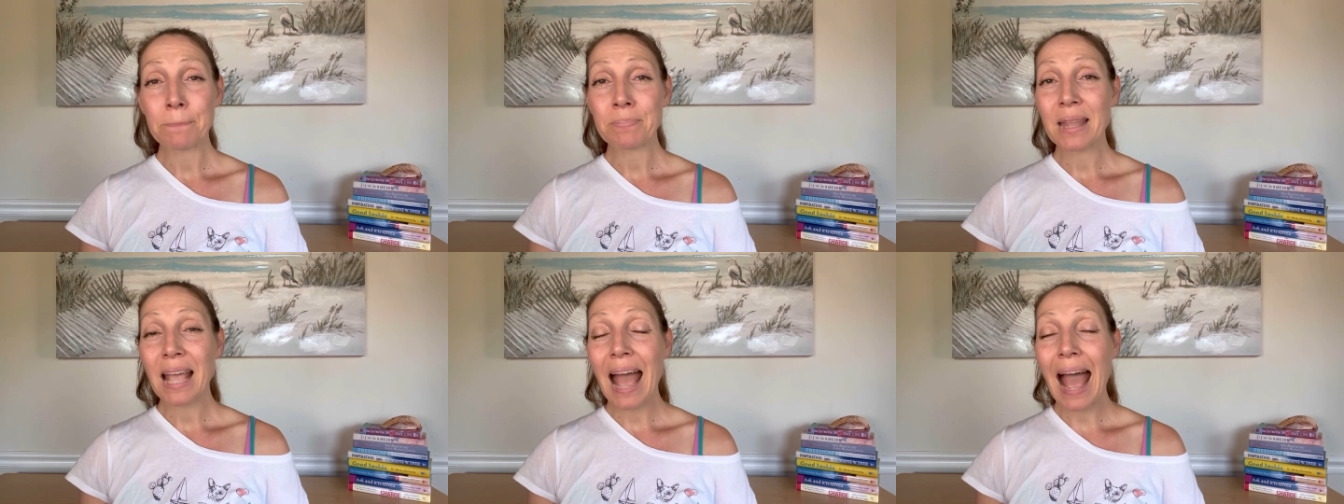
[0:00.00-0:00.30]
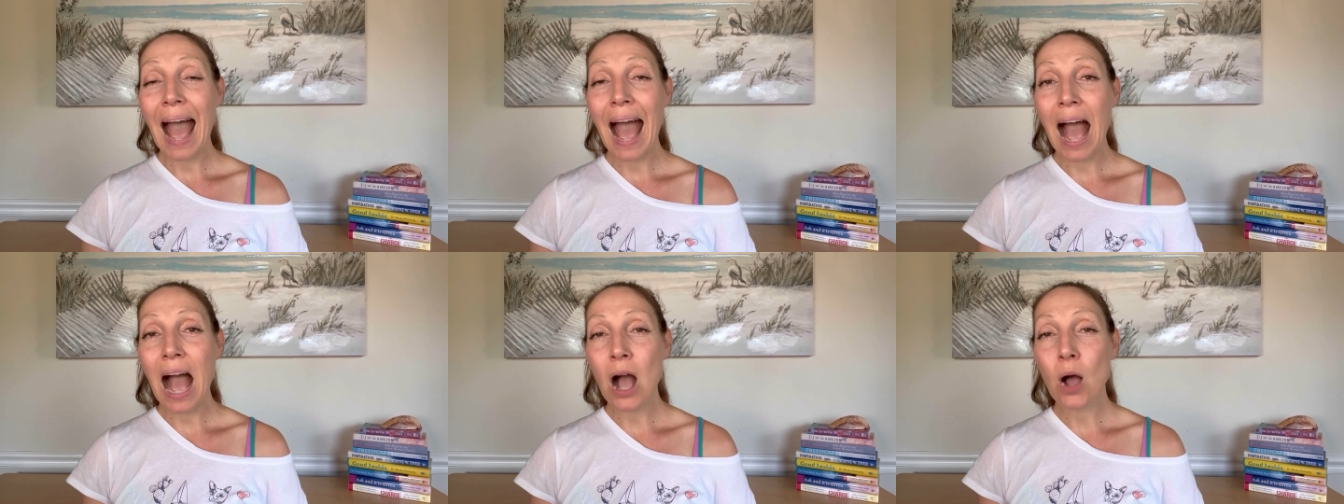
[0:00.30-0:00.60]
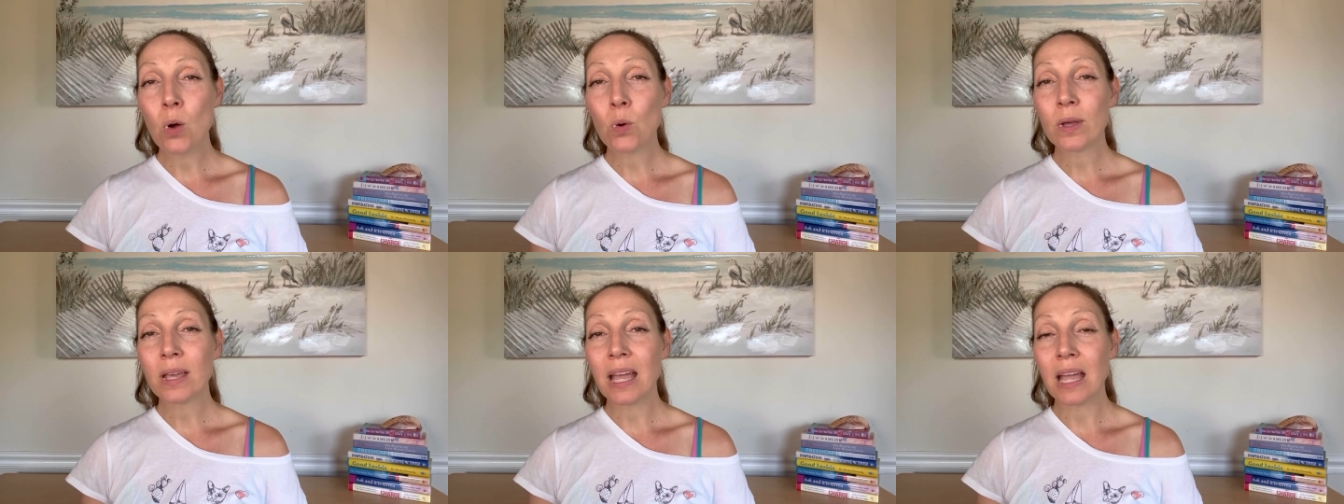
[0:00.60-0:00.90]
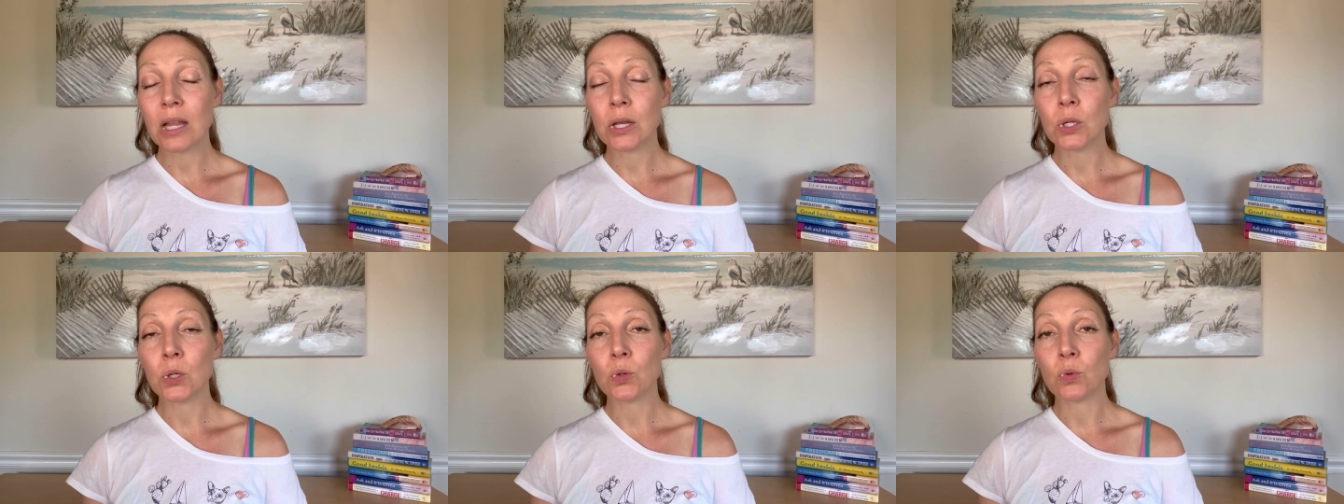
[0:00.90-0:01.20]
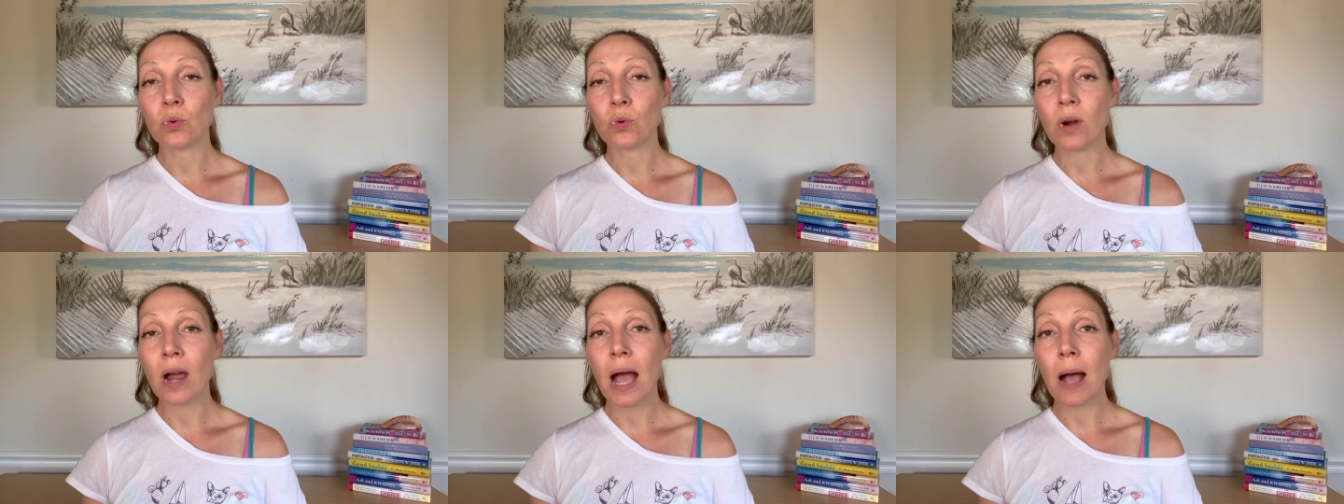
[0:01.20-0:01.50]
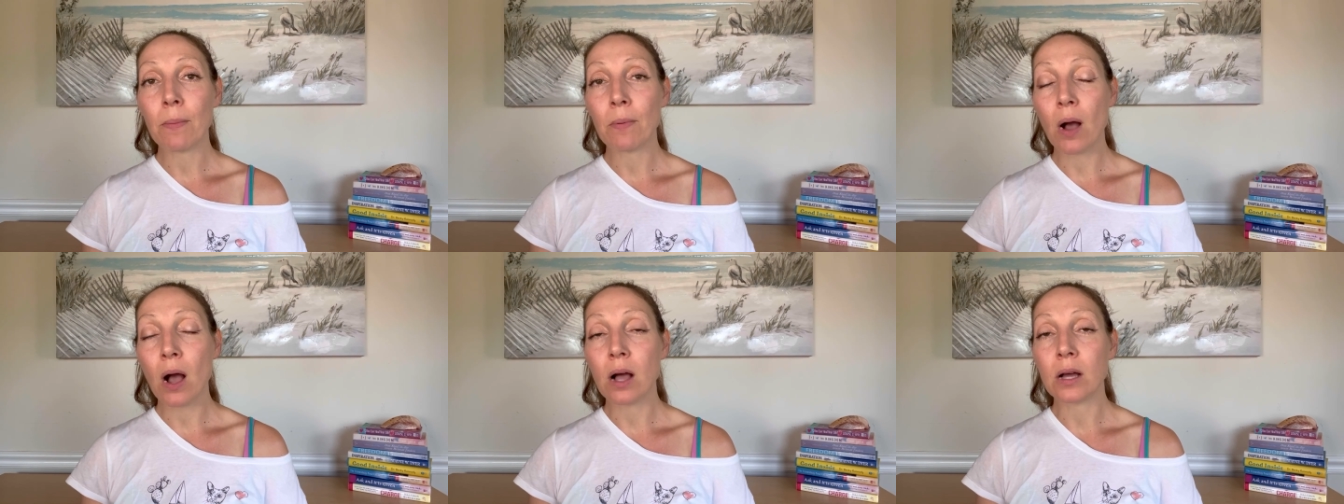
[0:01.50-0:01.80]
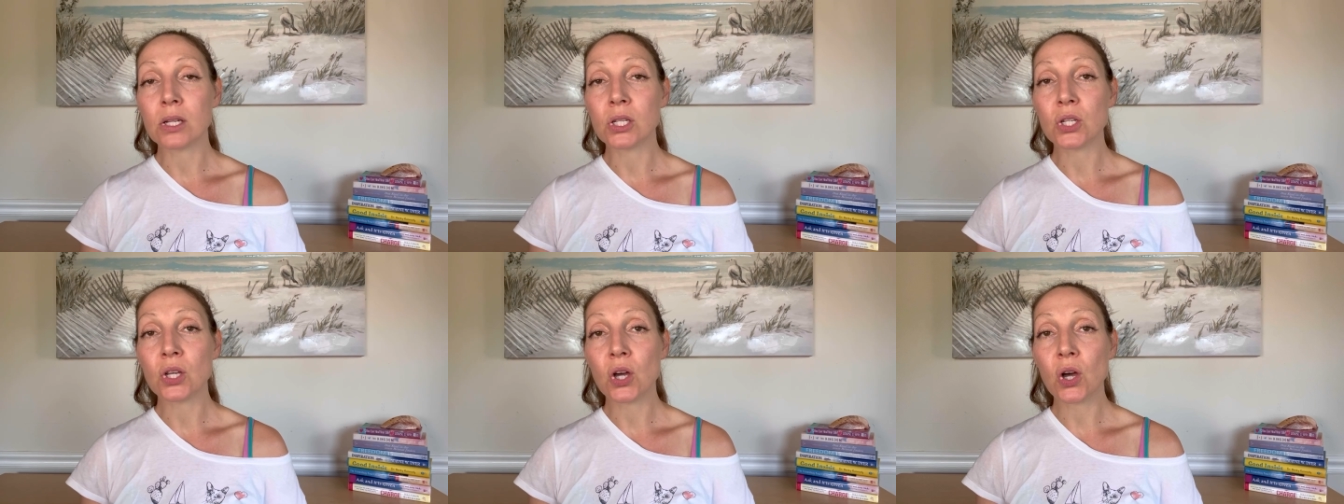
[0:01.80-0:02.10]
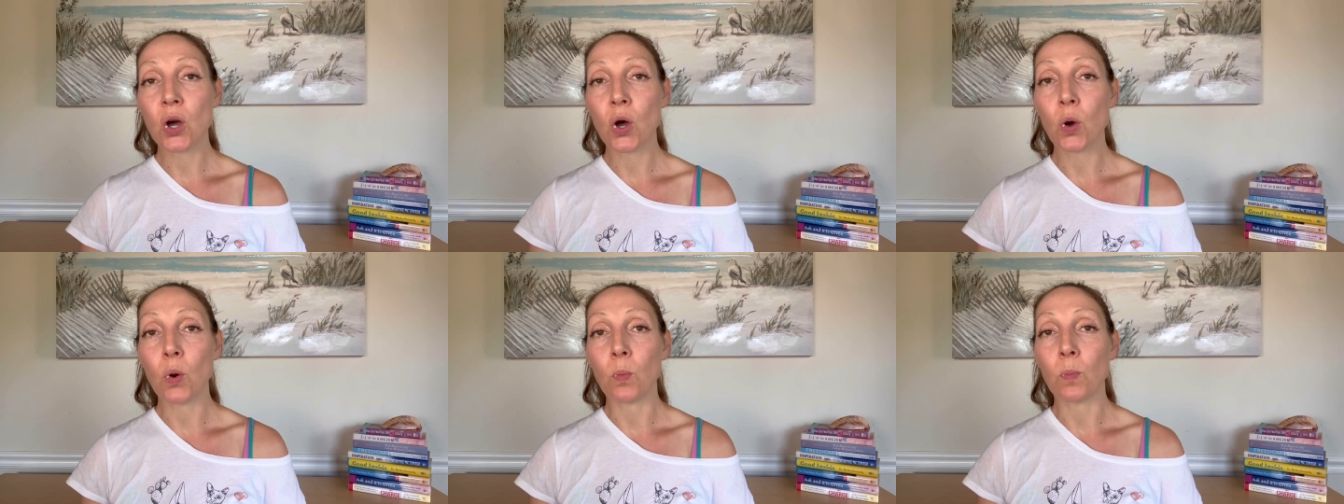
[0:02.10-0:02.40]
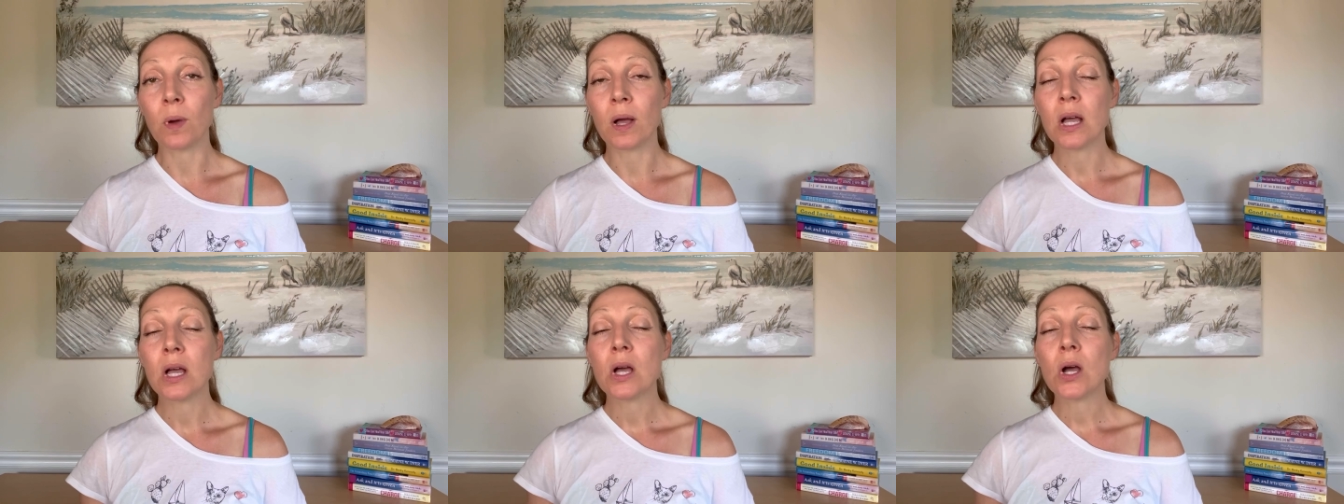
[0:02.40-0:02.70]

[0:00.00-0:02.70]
How can you grab onto hope?